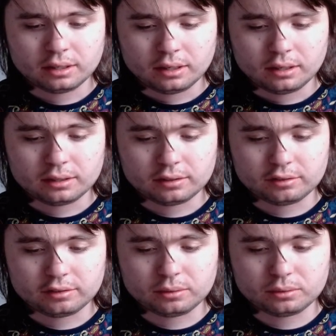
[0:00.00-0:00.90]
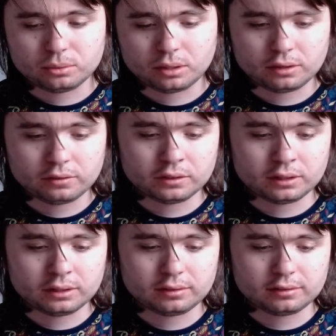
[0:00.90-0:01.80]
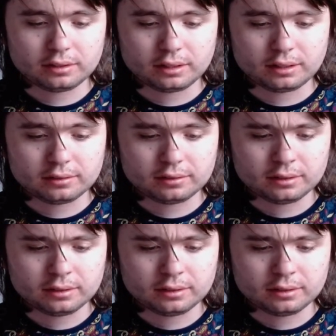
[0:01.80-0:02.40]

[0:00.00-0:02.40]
this so-called overnight success.